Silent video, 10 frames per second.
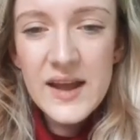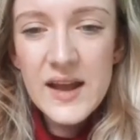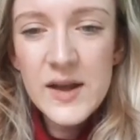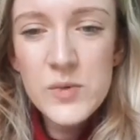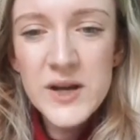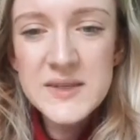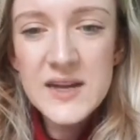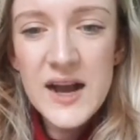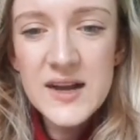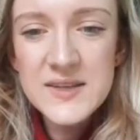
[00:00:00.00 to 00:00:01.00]
I wanted to
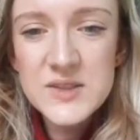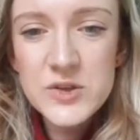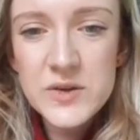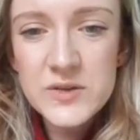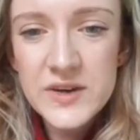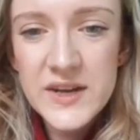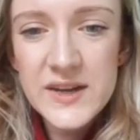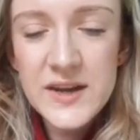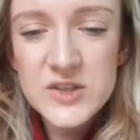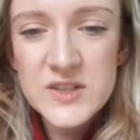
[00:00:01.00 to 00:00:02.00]
ask you,
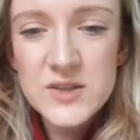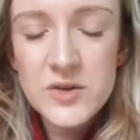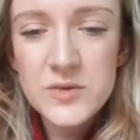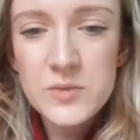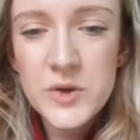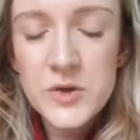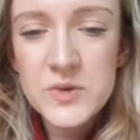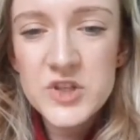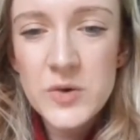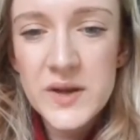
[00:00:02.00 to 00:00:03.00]
Enrica, just on when you
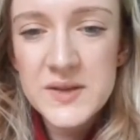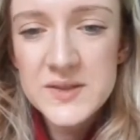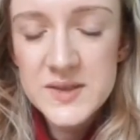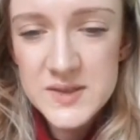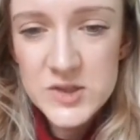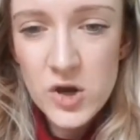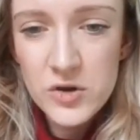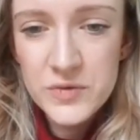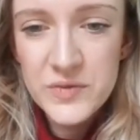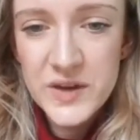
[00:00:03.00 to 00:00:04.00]
were showing us the
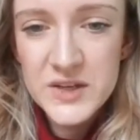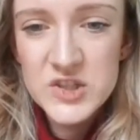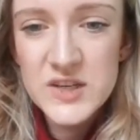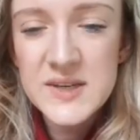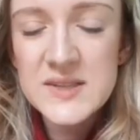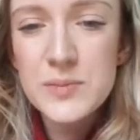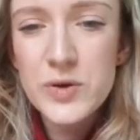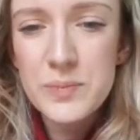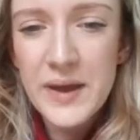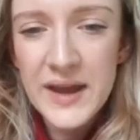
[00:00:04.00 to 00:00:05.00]
stockfish, is it
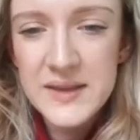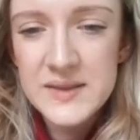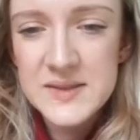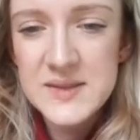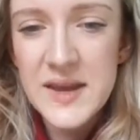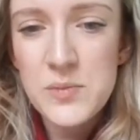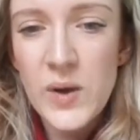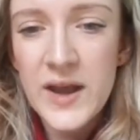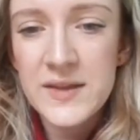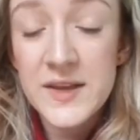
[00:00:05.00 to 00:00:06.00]
prepared the same
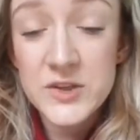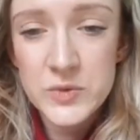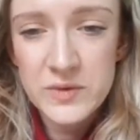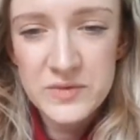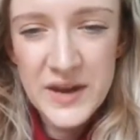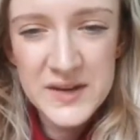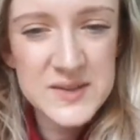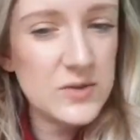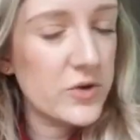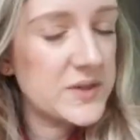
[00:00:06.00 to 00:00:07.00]
way they do in
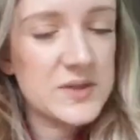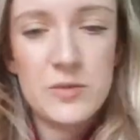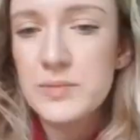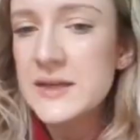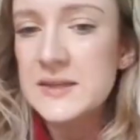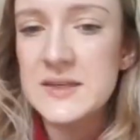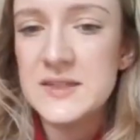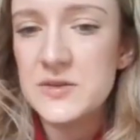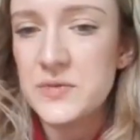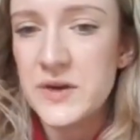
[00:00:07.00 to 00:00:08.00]
Venice, or it's completely
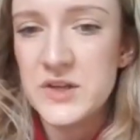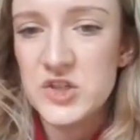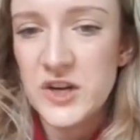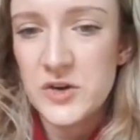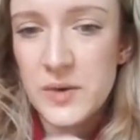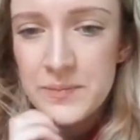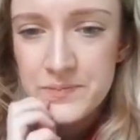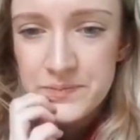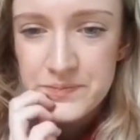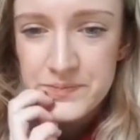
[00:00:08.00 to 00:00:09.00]
different in Genoa? No, we
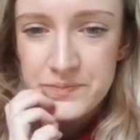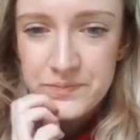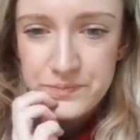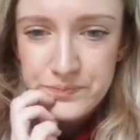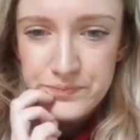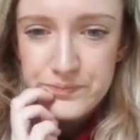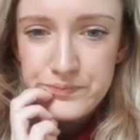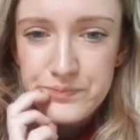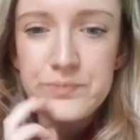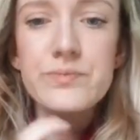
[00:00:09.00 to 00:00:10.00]
do it
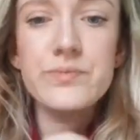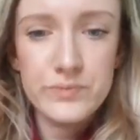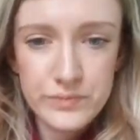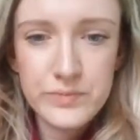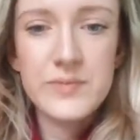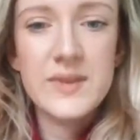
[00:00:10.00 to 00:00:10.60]
stewed.